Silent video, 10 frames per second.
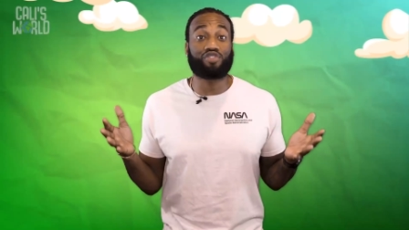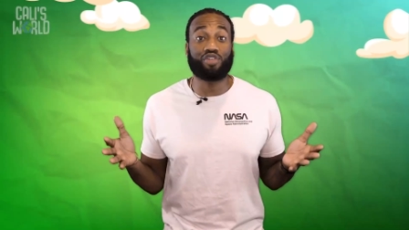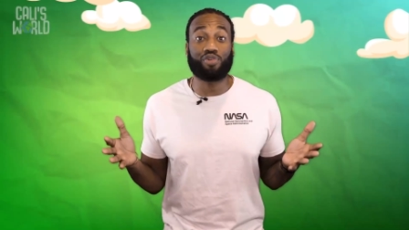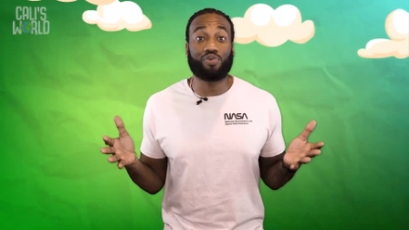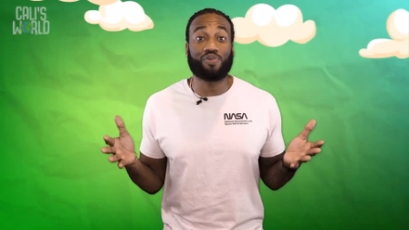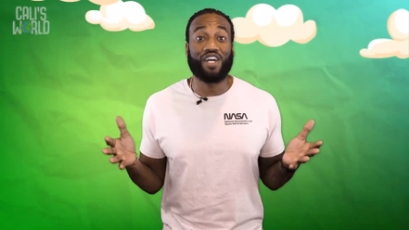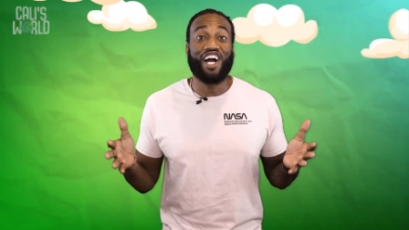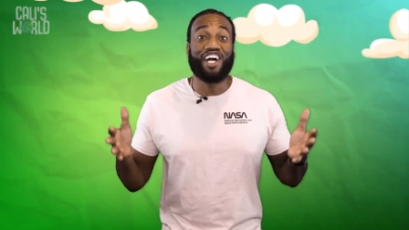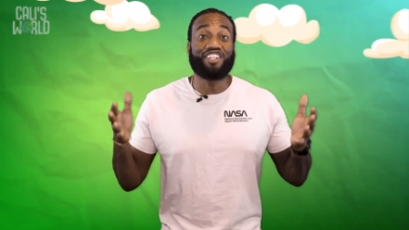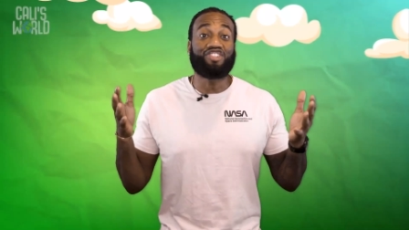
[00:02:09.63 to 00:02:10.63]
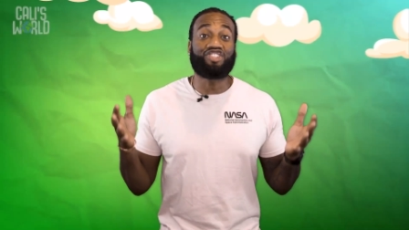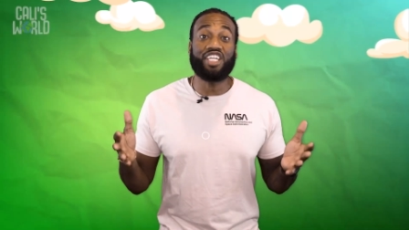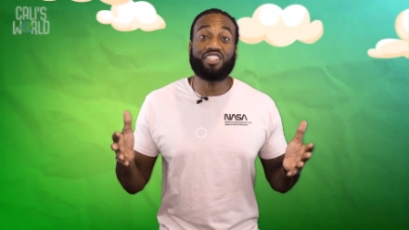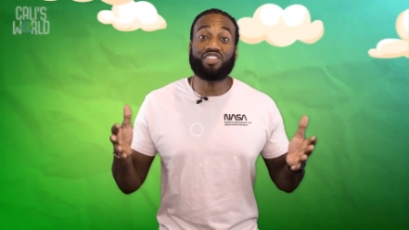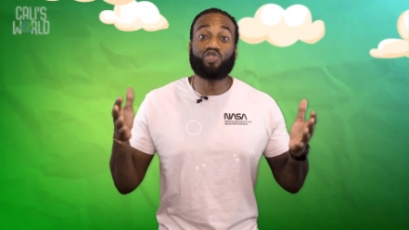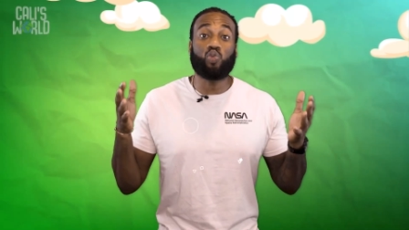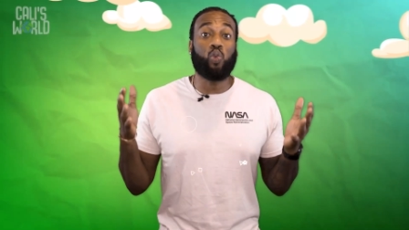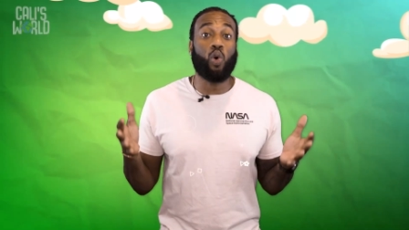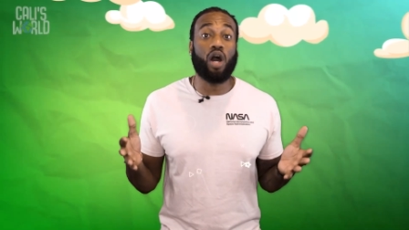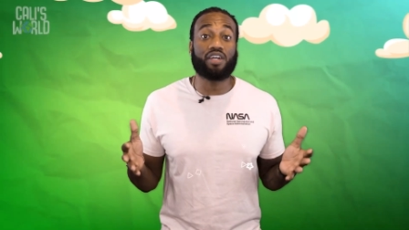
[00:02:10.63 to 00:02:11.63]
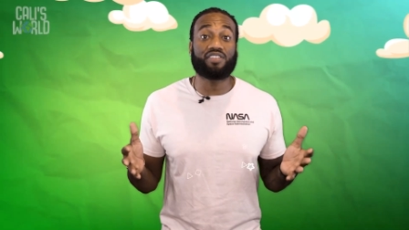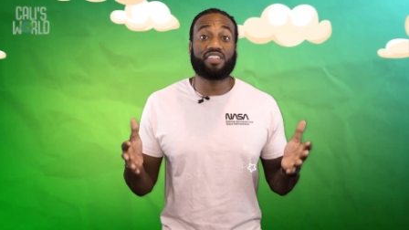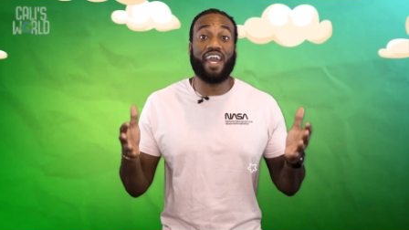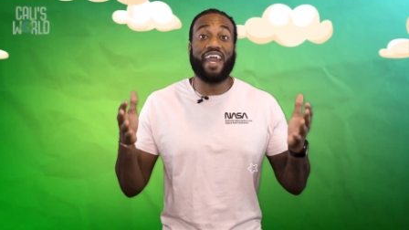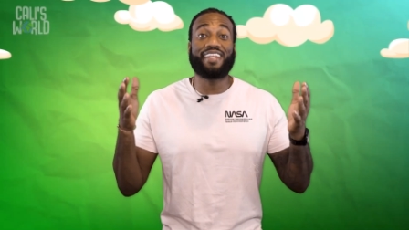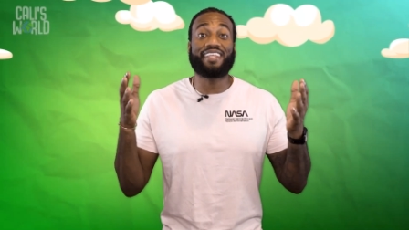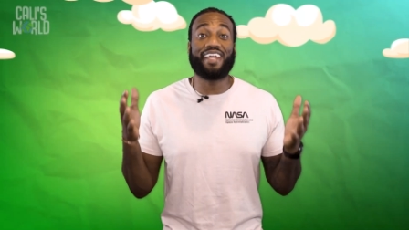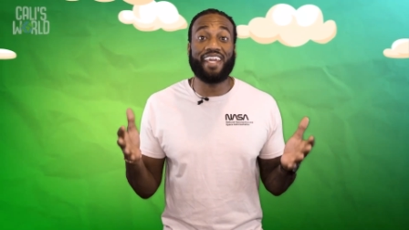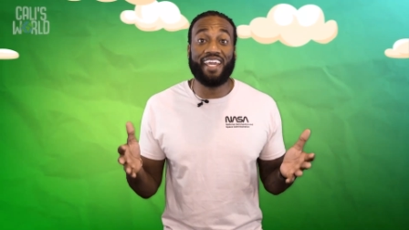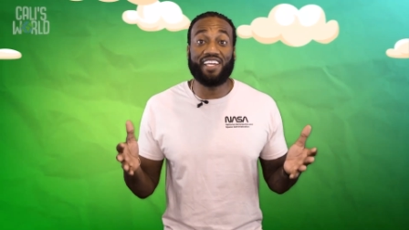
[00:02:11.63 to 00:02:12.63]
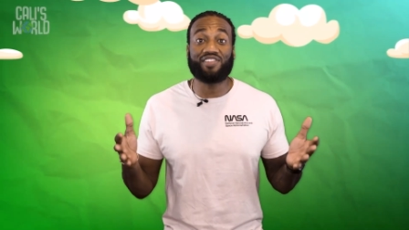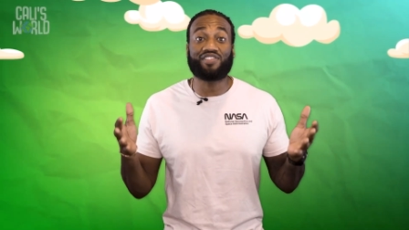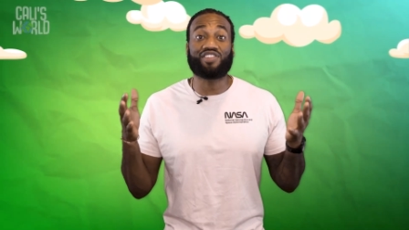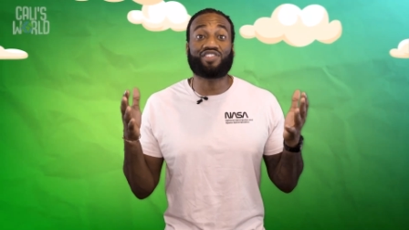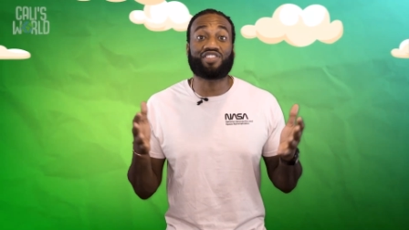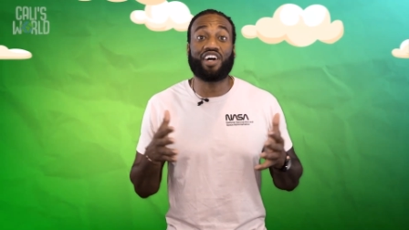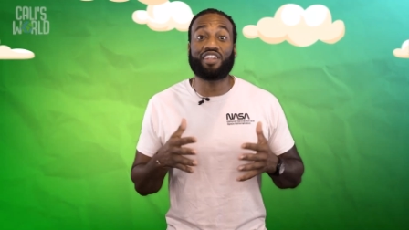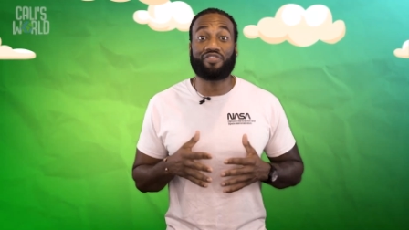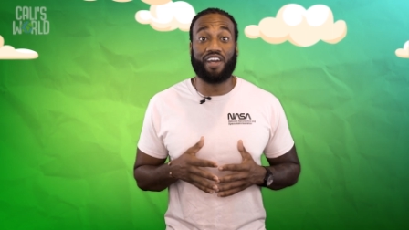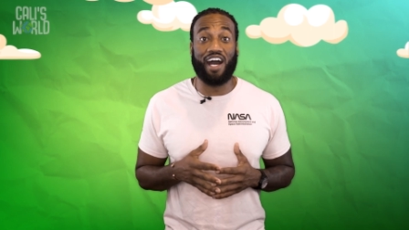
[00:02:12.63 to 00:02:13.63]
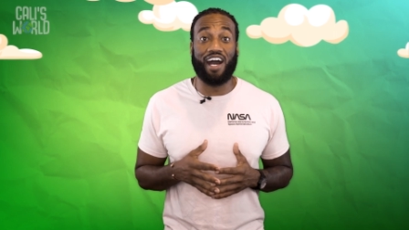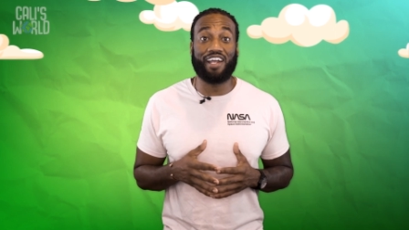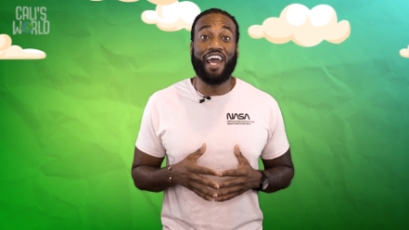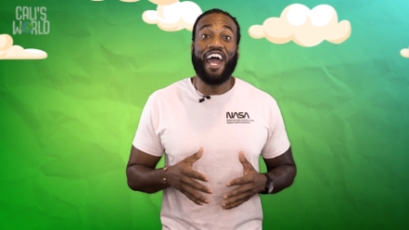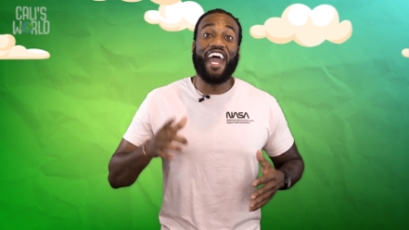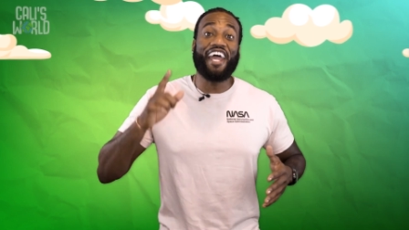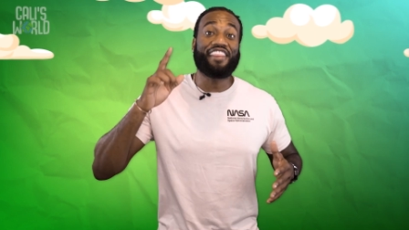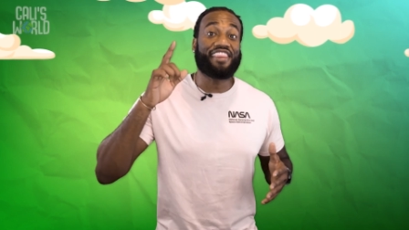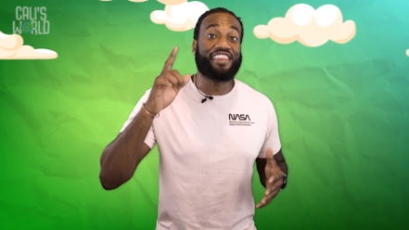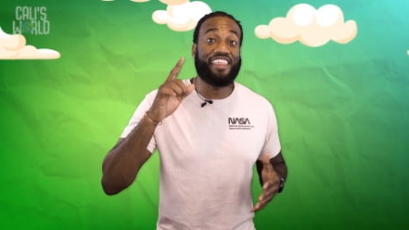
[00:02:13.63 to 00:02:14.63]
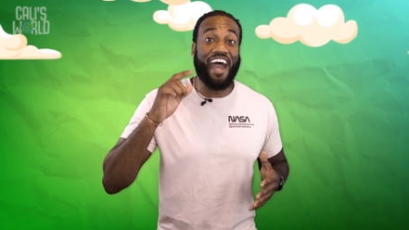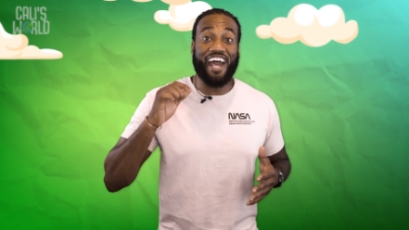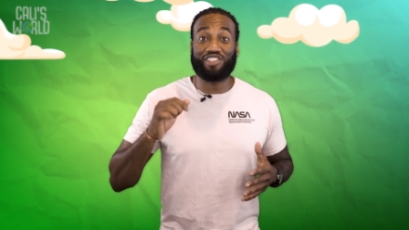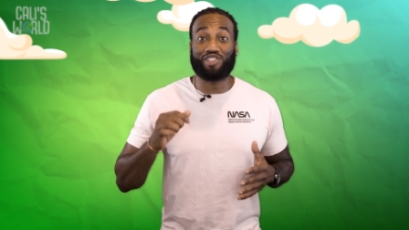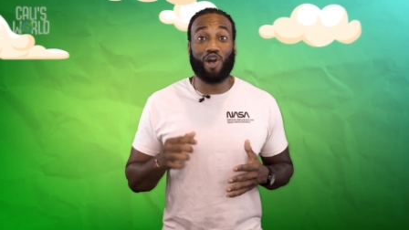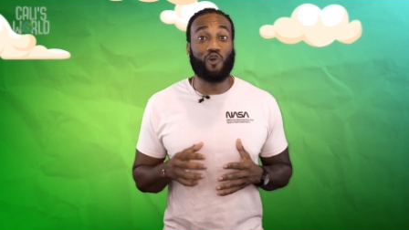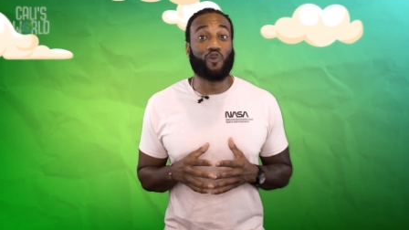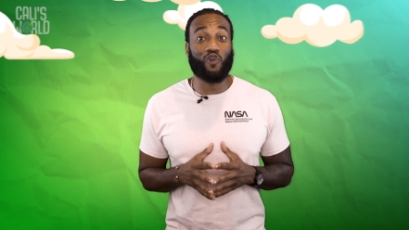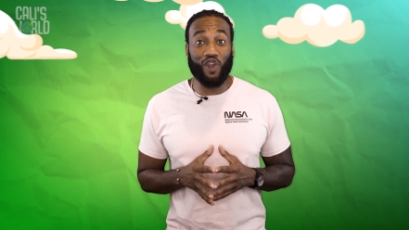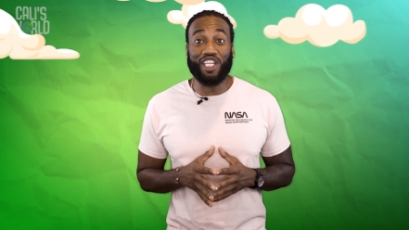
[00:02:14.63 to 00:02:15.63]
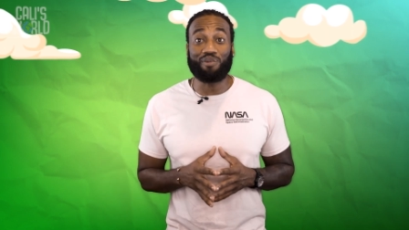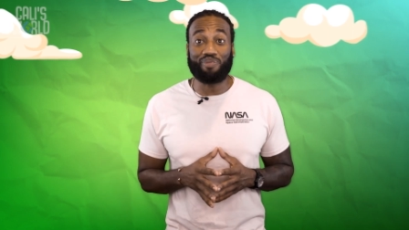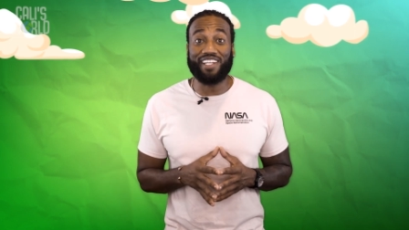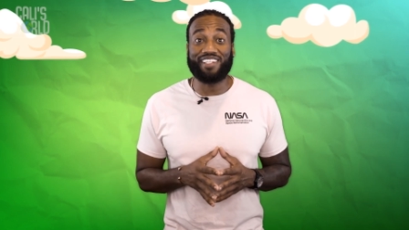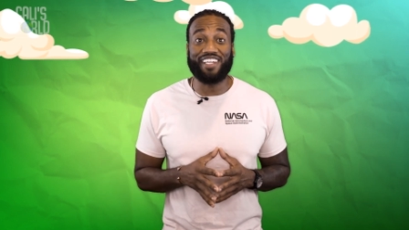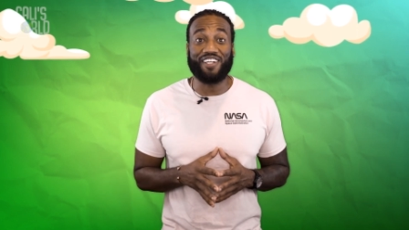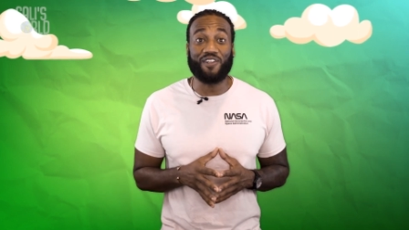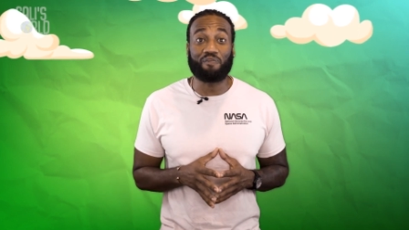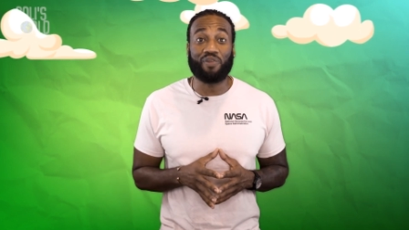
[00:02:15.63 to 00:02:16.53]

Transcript: 2. Jesus was and is the Son of God, and that's a really big deal.